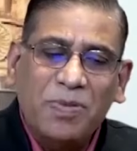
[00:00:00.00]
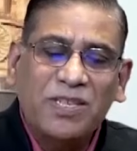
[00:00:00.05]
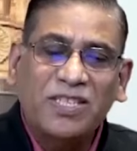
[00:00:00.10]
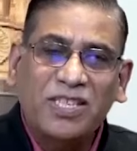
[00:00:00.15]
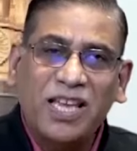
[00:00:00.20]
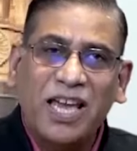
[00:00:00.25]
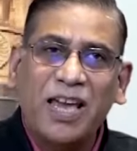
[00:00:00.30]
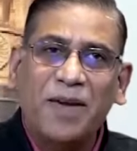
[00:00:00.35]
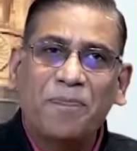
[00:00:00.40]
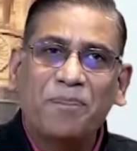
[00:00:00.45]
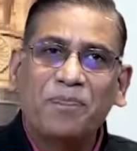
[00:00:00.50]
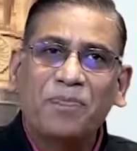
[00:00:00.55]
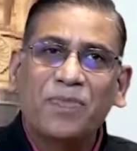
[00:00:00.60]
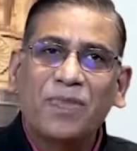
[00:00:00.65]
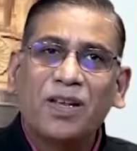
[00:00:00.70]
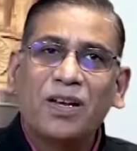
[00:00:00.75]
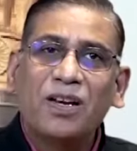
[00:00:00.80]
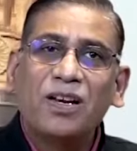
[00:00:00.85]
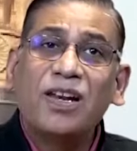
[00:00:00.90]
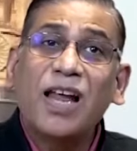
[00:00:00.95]
be
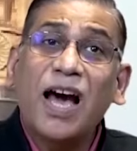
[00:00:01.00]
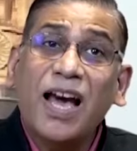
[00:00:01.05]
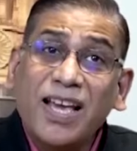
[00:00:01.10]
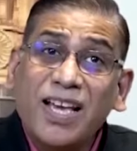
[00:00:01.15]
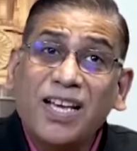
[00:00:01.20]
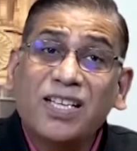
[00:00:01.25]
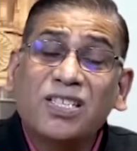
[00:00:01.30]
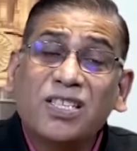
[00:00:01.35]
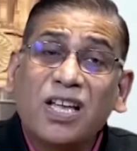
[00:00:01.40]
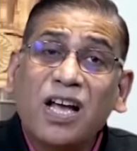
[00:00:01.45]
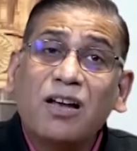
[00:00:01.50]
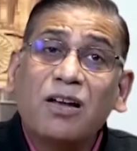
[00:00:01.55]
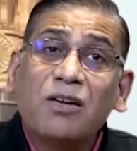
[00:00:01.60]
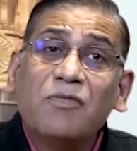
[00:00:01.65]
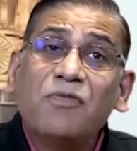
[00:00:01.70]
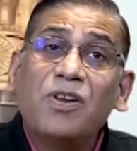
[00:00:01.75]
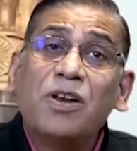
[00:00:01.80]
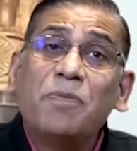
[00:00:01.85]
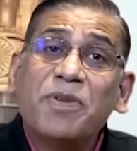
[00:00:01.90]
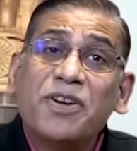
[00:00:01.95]
same. Likes
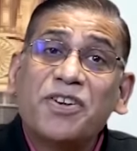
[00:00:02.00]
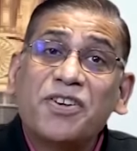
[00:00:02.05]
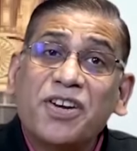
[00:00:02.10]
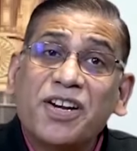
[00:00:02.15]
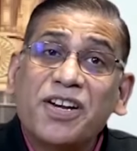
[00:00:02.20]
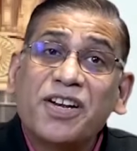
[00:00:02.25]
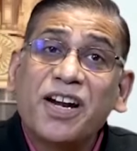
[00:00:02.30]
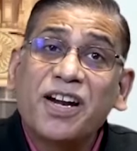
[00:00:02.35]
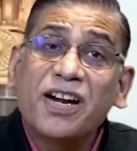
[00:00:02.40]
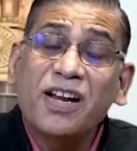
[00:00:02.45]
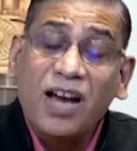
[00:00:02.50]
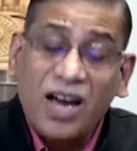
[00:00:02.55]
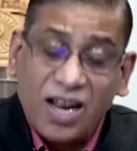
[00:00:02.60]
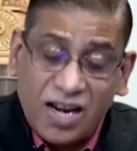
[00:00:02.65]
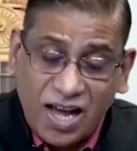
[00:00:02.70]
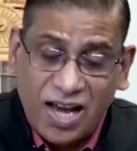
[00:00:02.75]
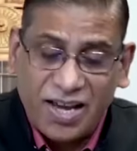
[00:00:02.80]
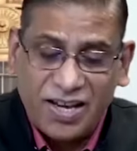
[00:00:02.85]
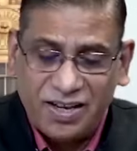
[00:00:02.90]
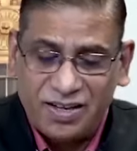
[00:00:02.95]
will be treated
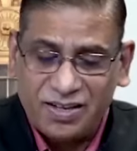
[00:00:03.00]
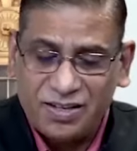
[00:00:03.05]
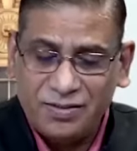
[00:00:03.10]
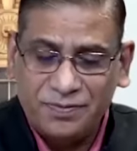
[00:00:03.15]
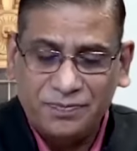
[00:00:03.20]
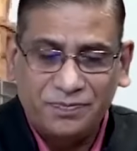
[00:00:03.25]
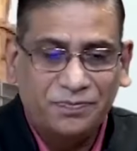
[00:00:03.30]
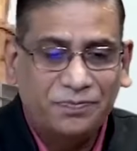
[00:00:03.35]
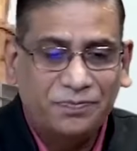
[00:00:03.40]
alike.